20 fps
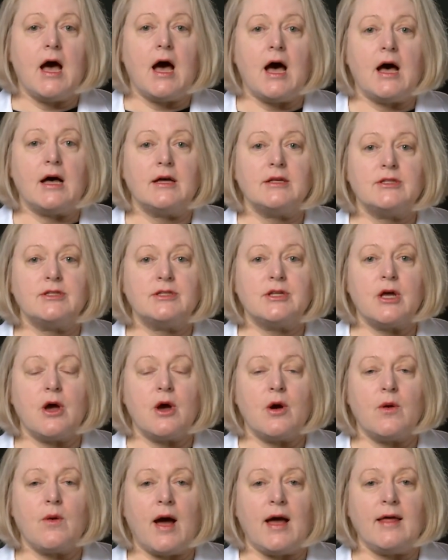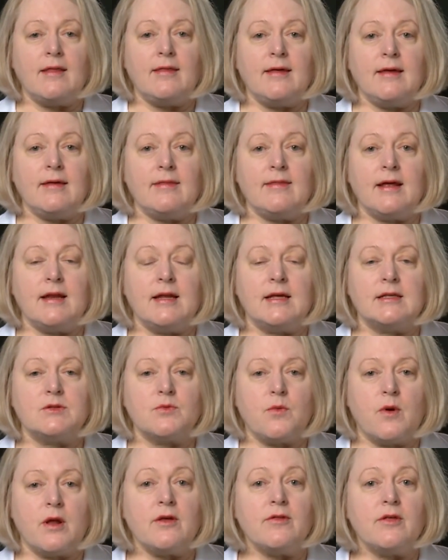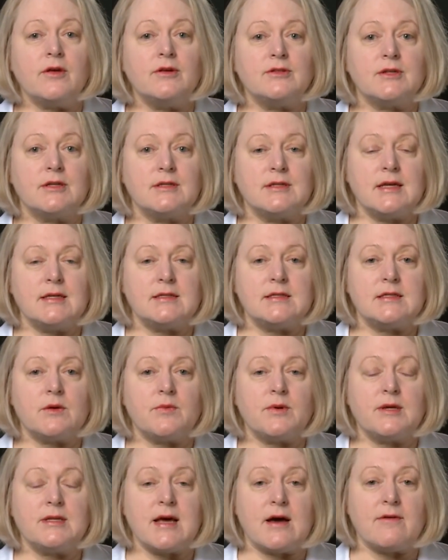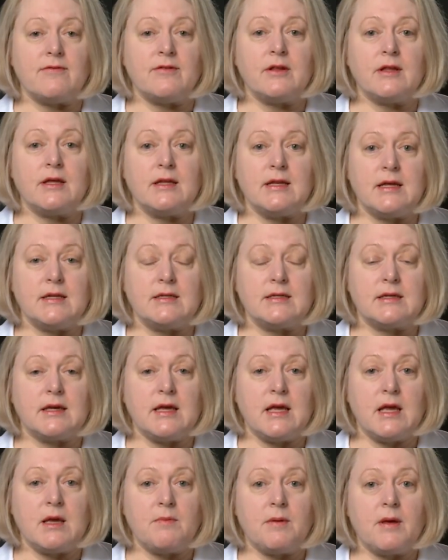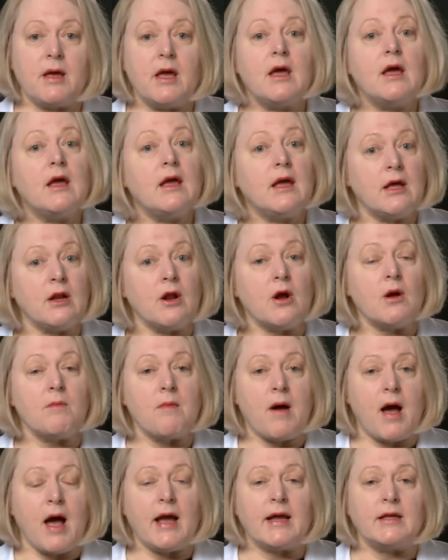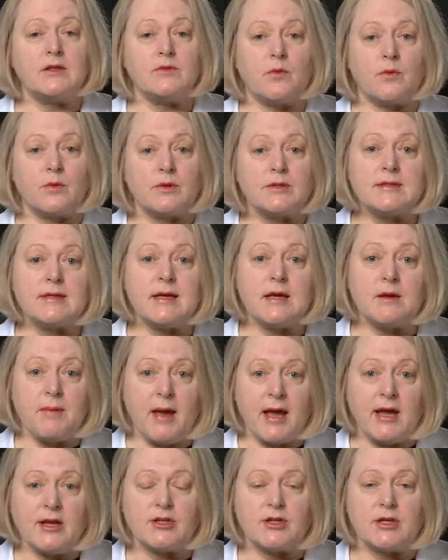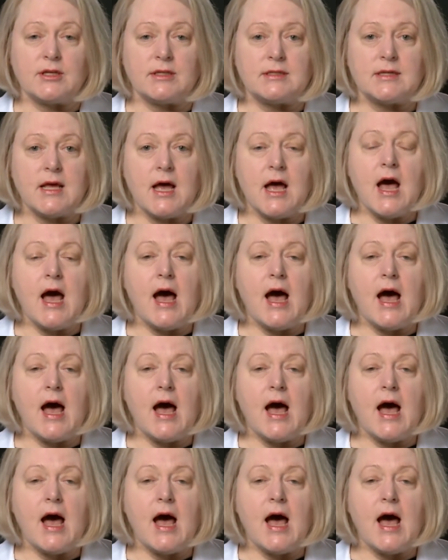Uh, so I think that it's one of those diseases that we definitely need to keep in our minds when we're seeing patients.